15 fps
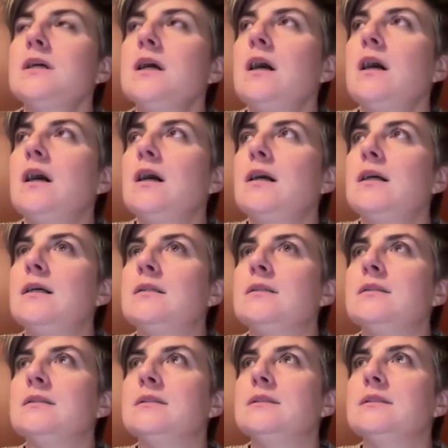uh
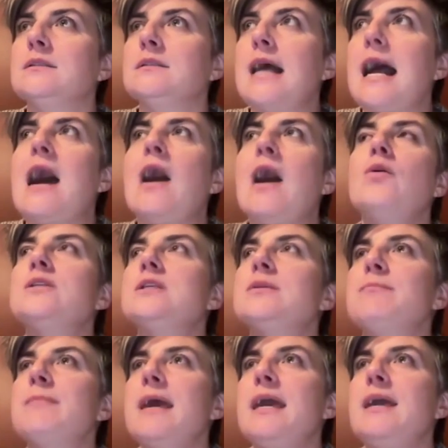how to
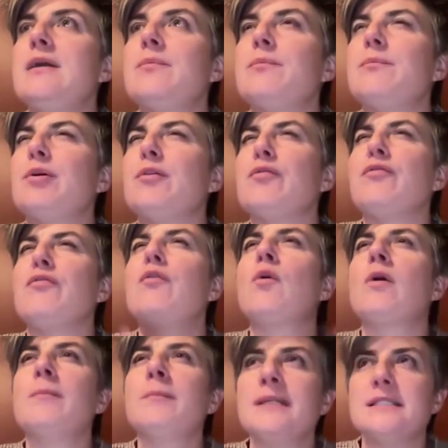make
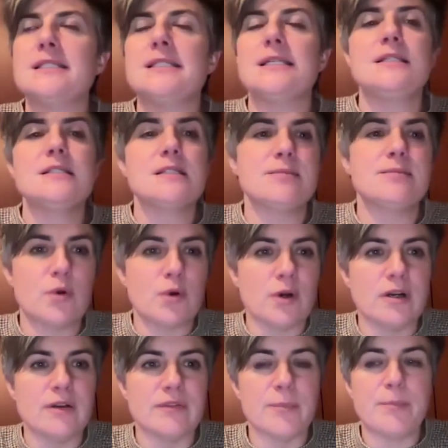performance into
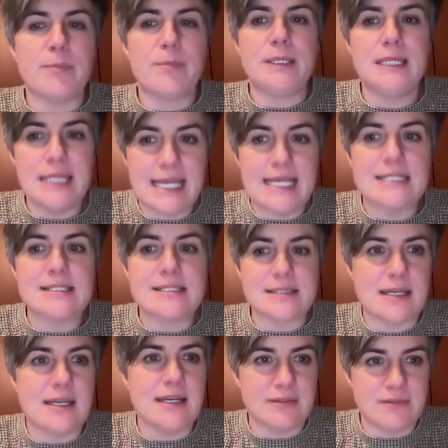more of a place
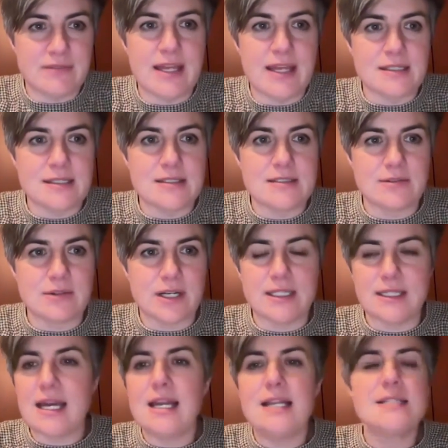than an event,
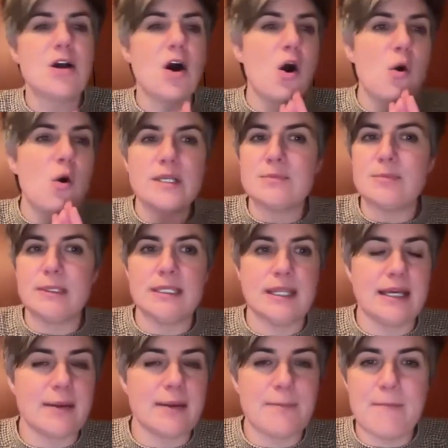right? That has always been
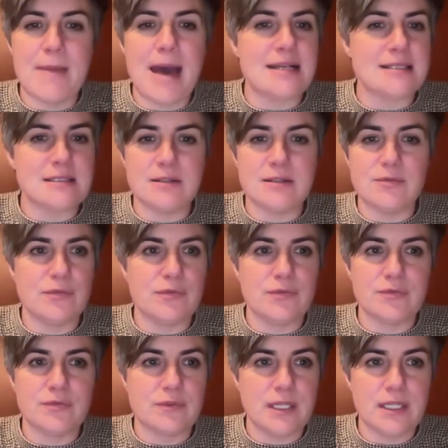like a massive
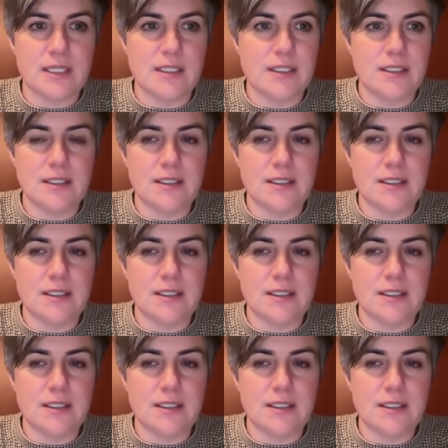it,